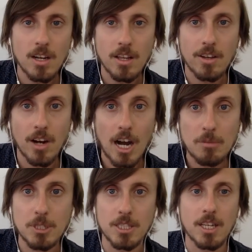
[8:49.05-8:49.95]
other
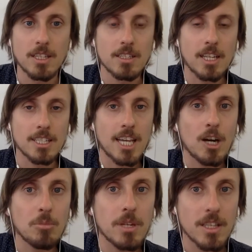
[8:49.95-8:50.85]
option that's
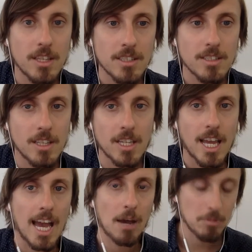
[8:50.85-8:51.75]
helping this thing
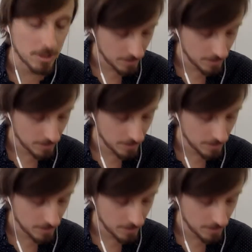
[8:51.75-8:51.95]
happen.